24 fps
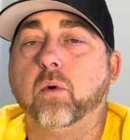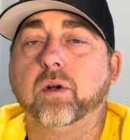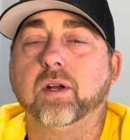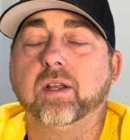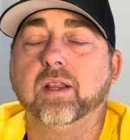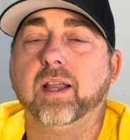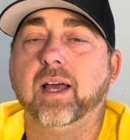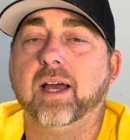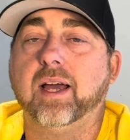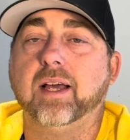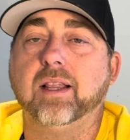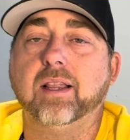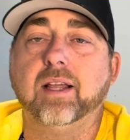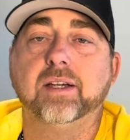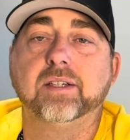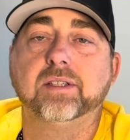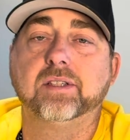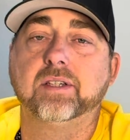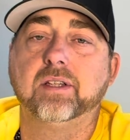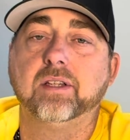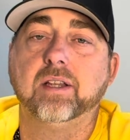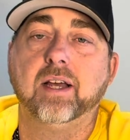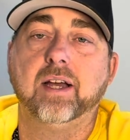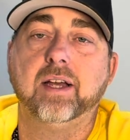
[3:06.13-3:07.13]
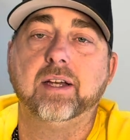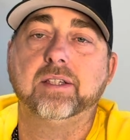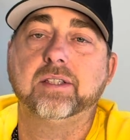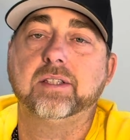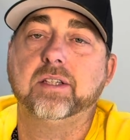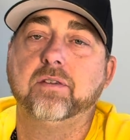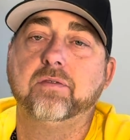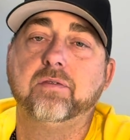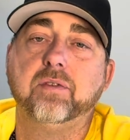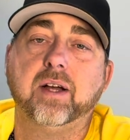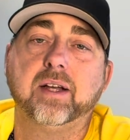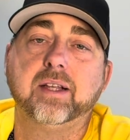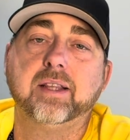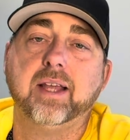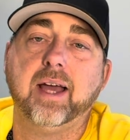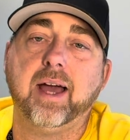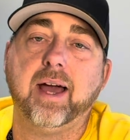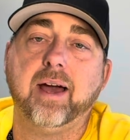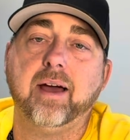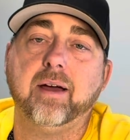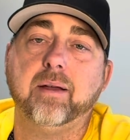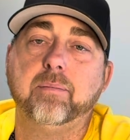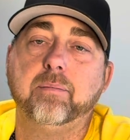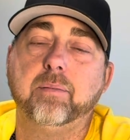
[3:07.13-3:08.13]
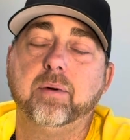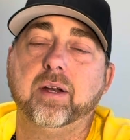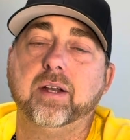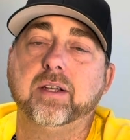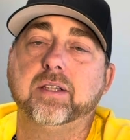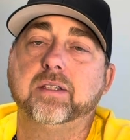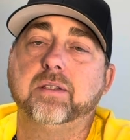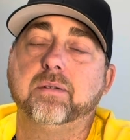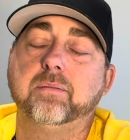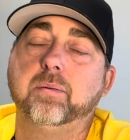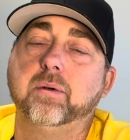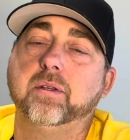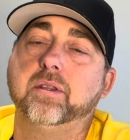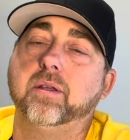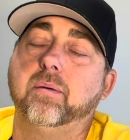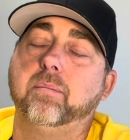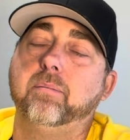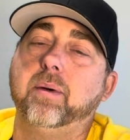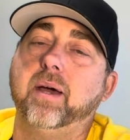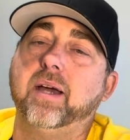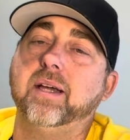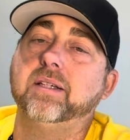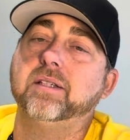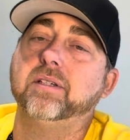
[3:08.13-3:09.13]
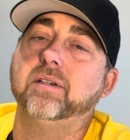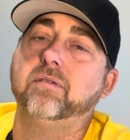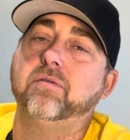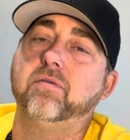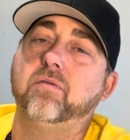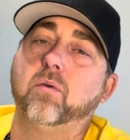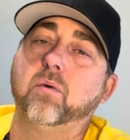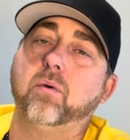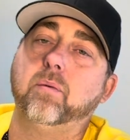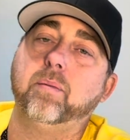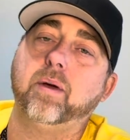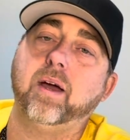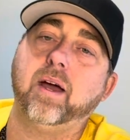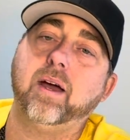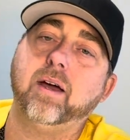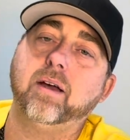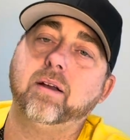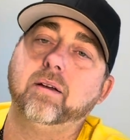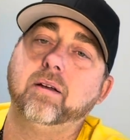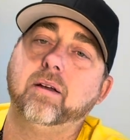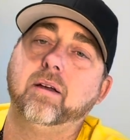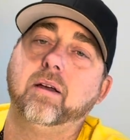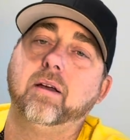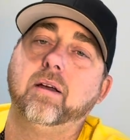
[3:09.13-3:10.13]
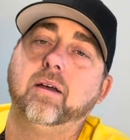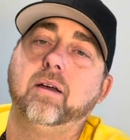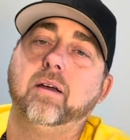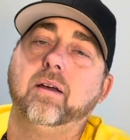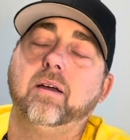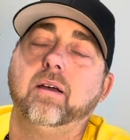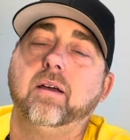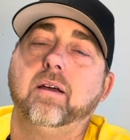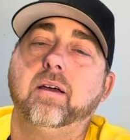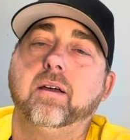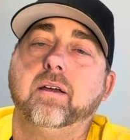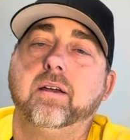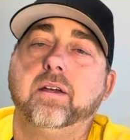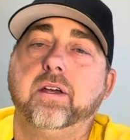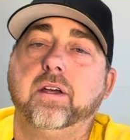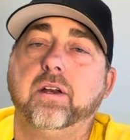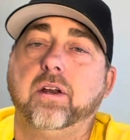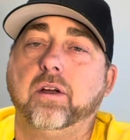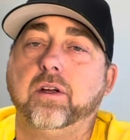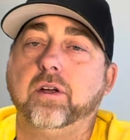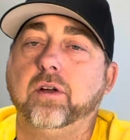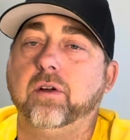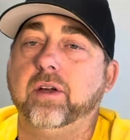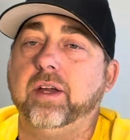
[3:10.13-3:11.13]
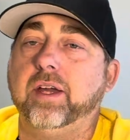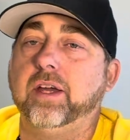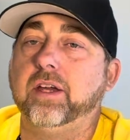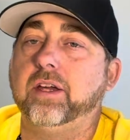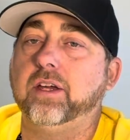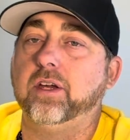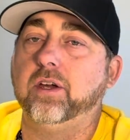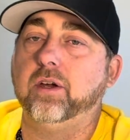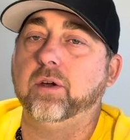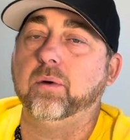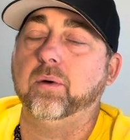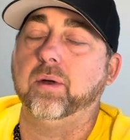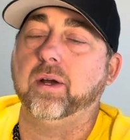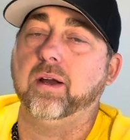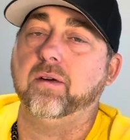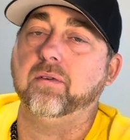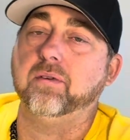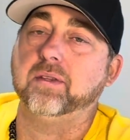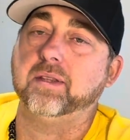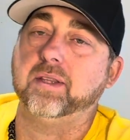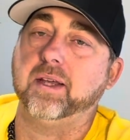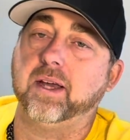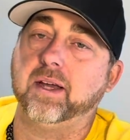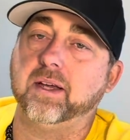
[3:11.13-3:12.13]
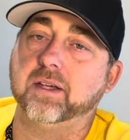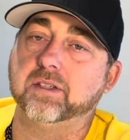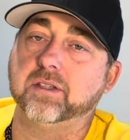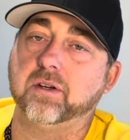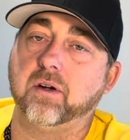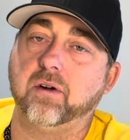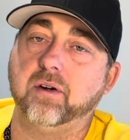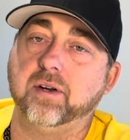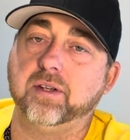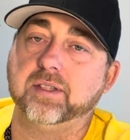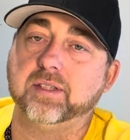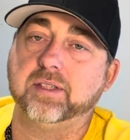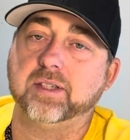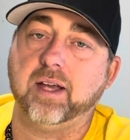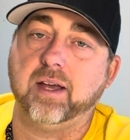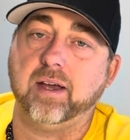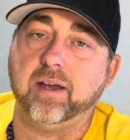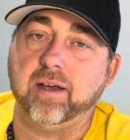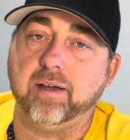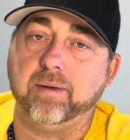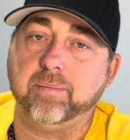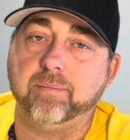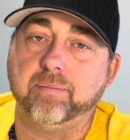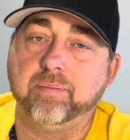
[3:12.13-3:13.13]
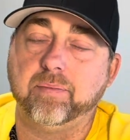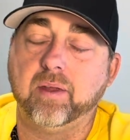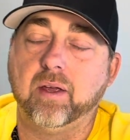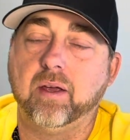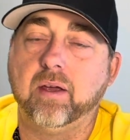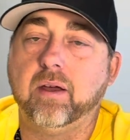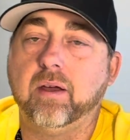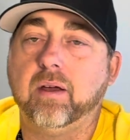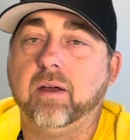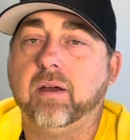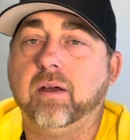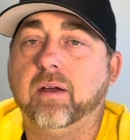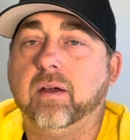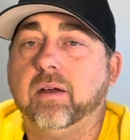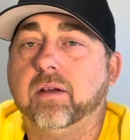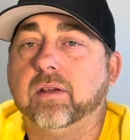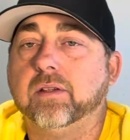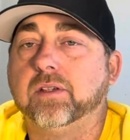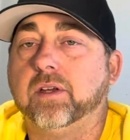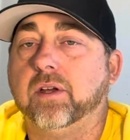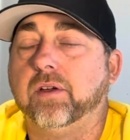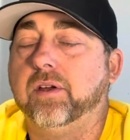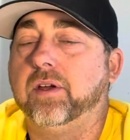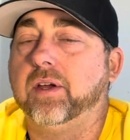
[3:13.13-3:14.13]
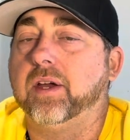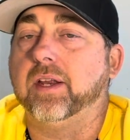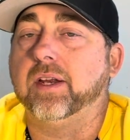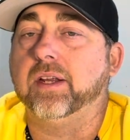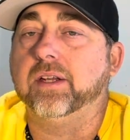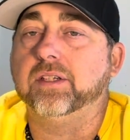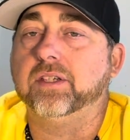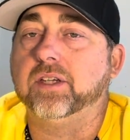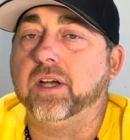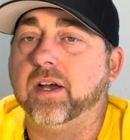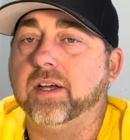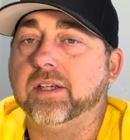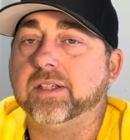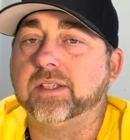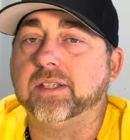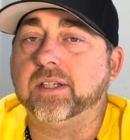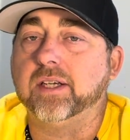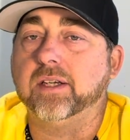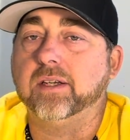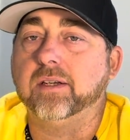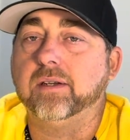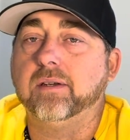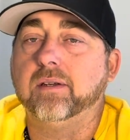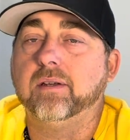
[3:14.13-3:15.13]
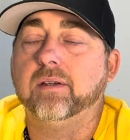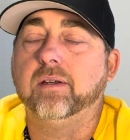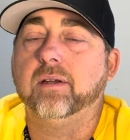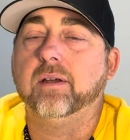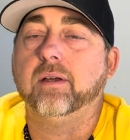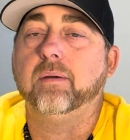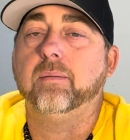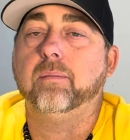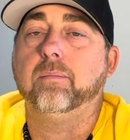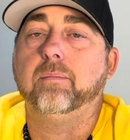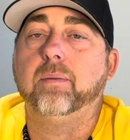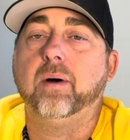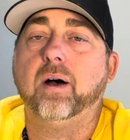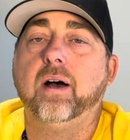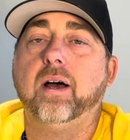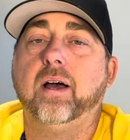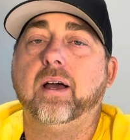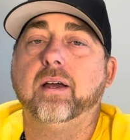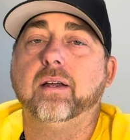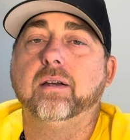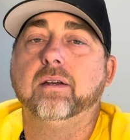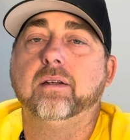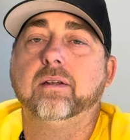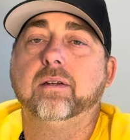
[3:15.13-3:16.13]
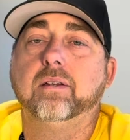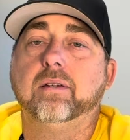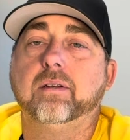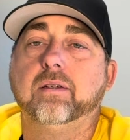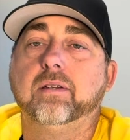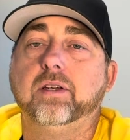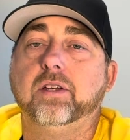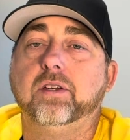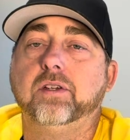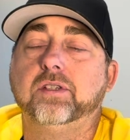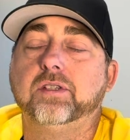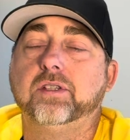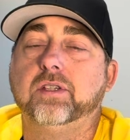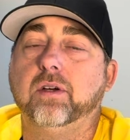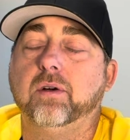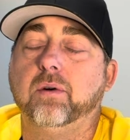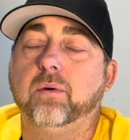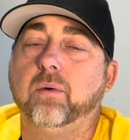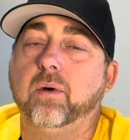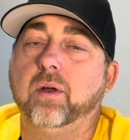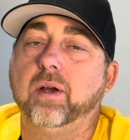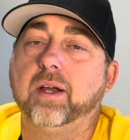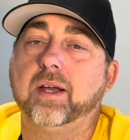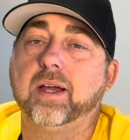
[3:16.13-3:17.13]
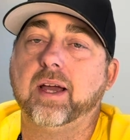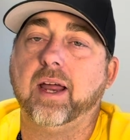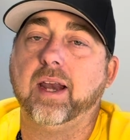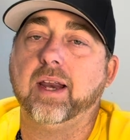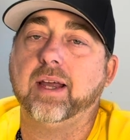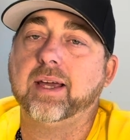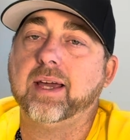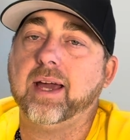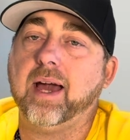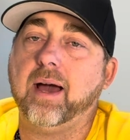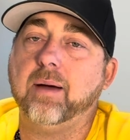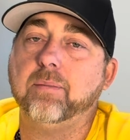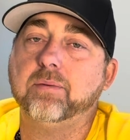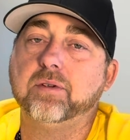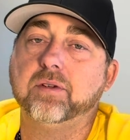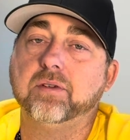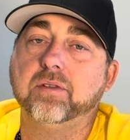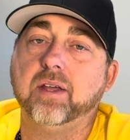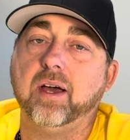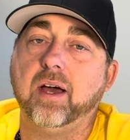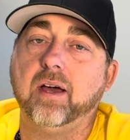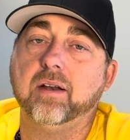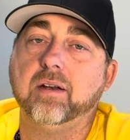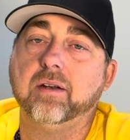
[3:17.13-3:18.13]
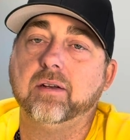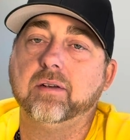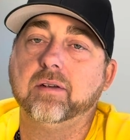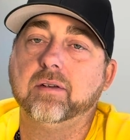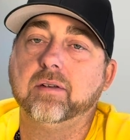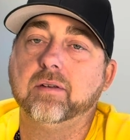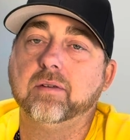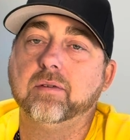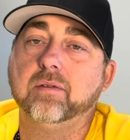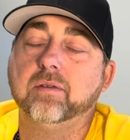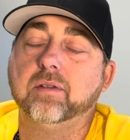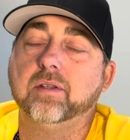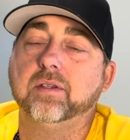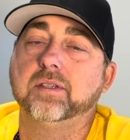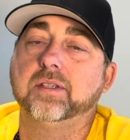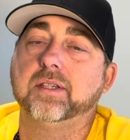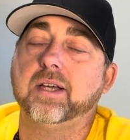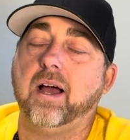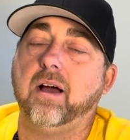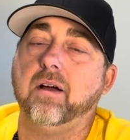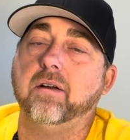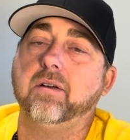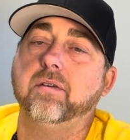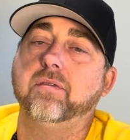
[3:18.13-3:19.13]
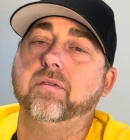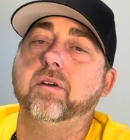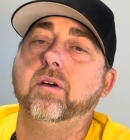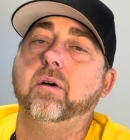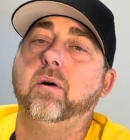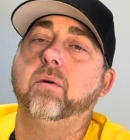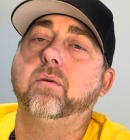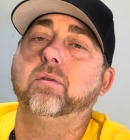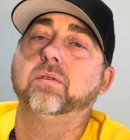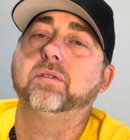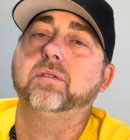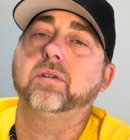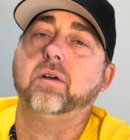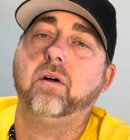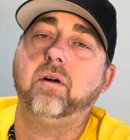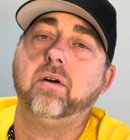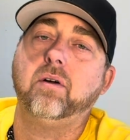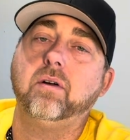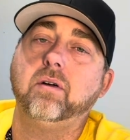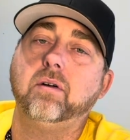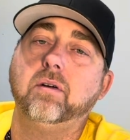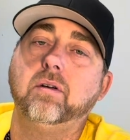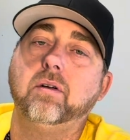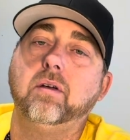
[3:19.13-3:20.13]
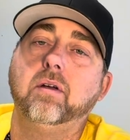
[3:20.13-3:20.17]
delay, less delay, stuff like that. But the basic format, your EQ and everything is already set. So you can adjust it, but you still want to kind of capture the sound of the old song,